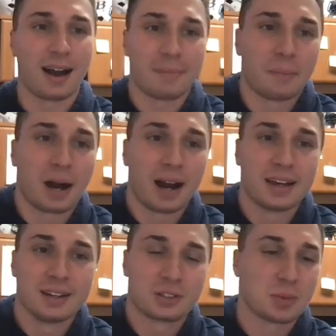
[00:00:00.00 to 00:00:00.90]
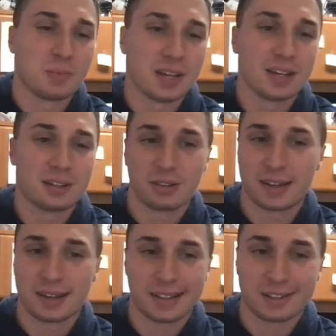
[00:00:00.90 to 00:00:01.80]
Maia, to me,
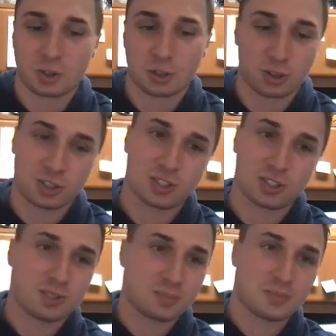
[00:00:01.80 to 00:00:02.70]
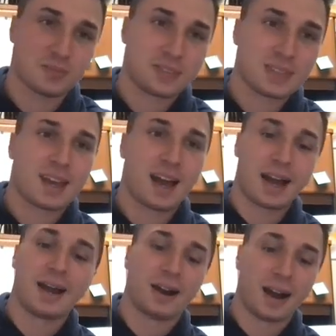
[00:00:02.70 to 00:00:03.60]
it's just
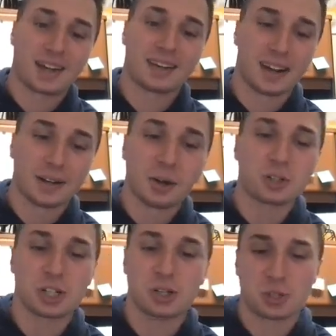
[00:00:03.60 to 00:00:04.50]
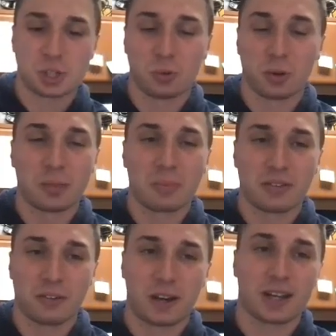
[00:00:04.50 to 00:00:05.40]
I know she won the big
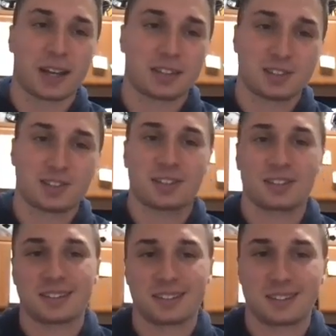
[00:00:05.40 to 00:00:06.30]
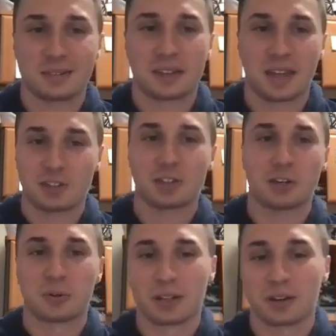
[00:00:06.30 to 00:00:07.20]
fight against Casey
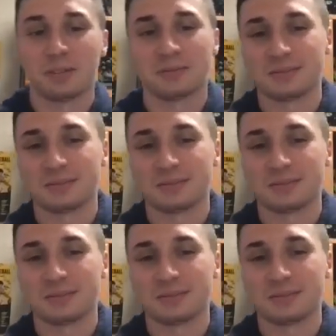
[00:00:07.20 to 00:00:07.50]
O'Neill,